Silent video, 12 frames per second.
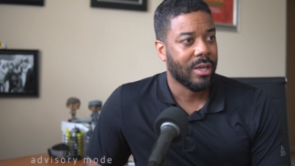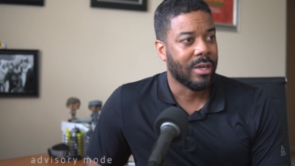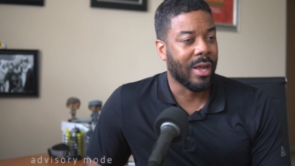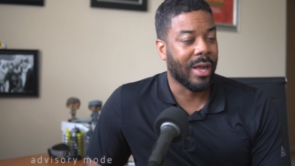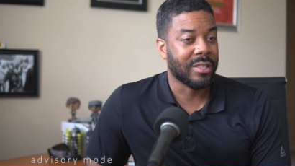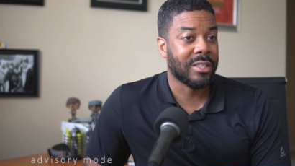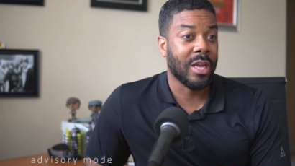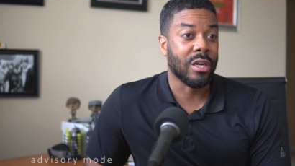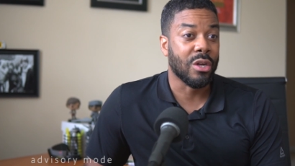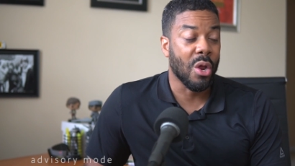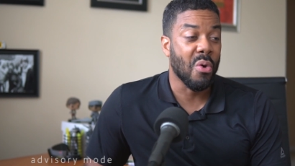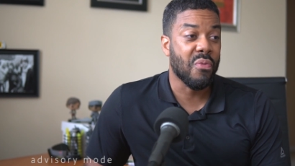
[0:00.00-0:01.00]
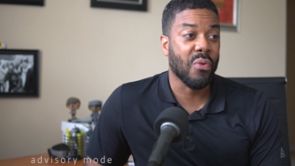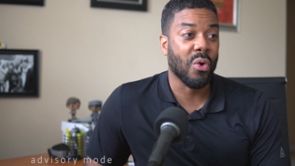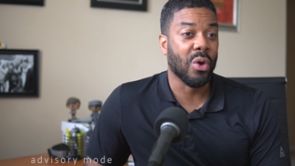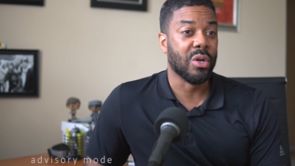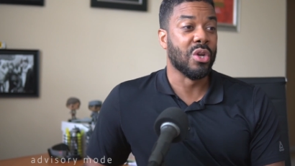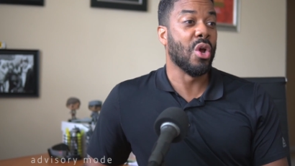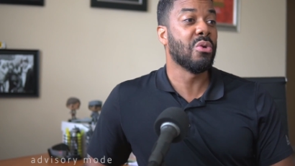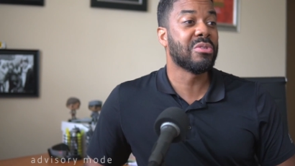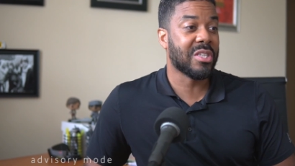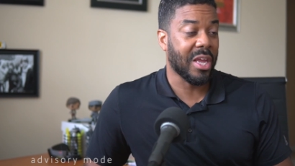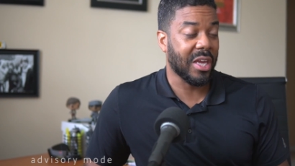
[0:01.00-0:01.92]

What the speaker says: Not saying no for no's sake,